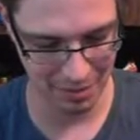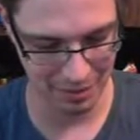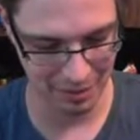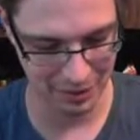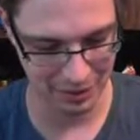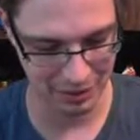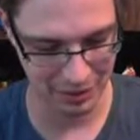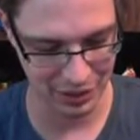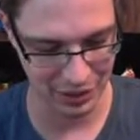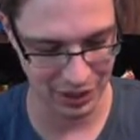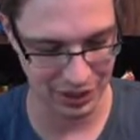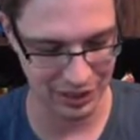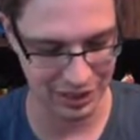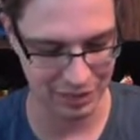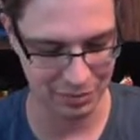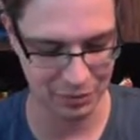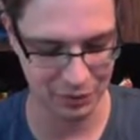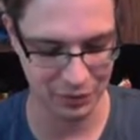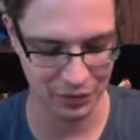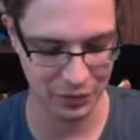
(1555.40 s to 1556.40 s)
Chimchar,
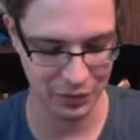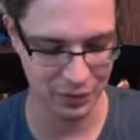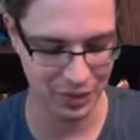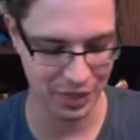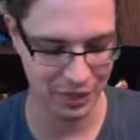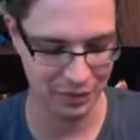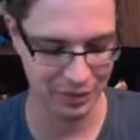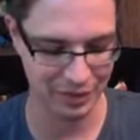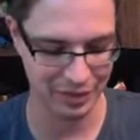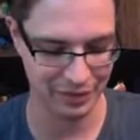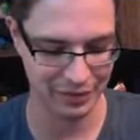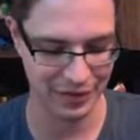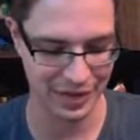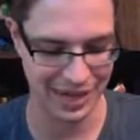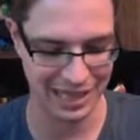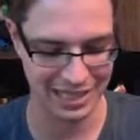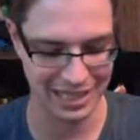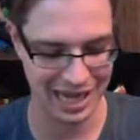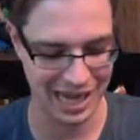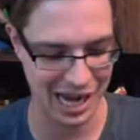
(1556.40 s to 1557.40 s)
just move you down really
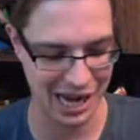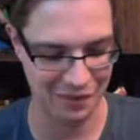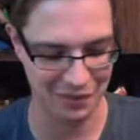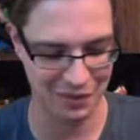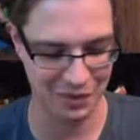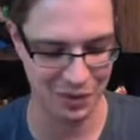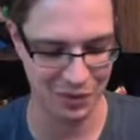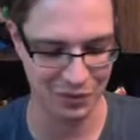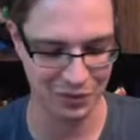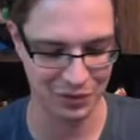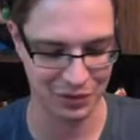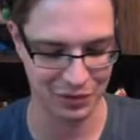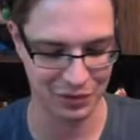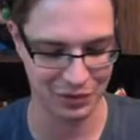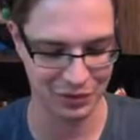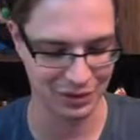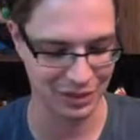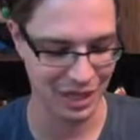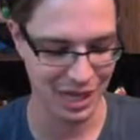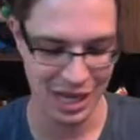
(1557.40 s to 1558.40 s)
fast. I have to go
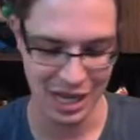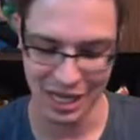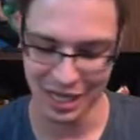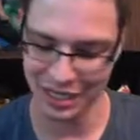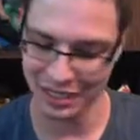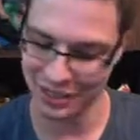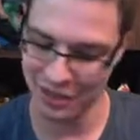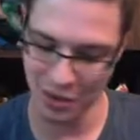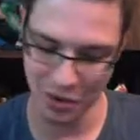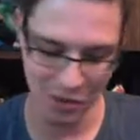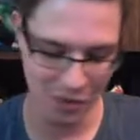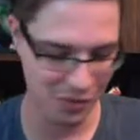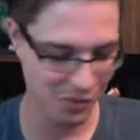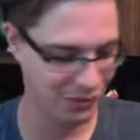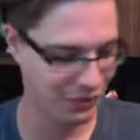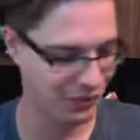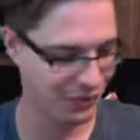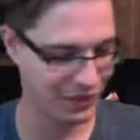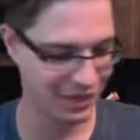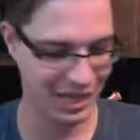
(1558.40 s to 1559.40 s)

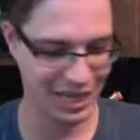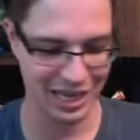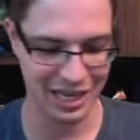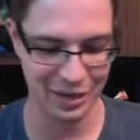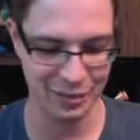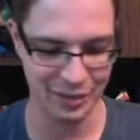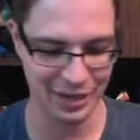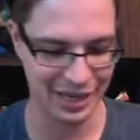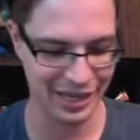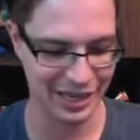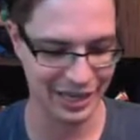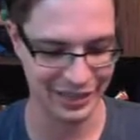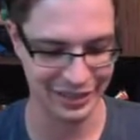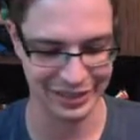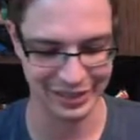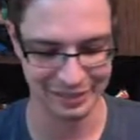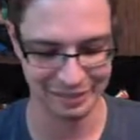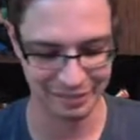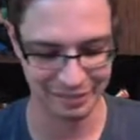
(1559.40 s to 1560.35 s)
for a lucky win here.